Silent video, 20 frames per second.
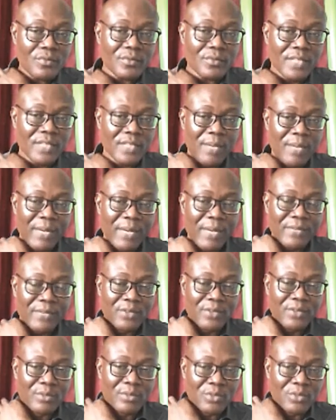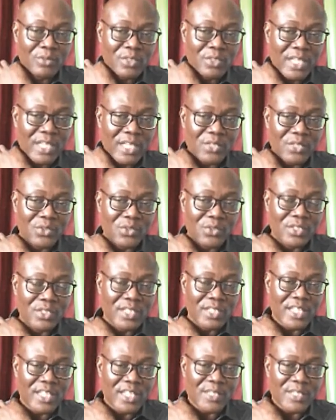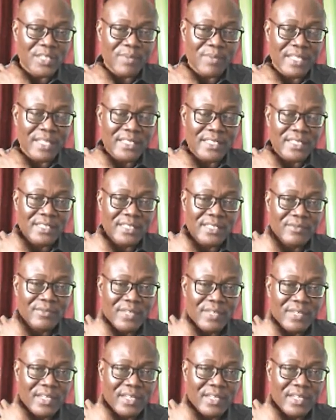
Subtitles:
apart from those that uses expansive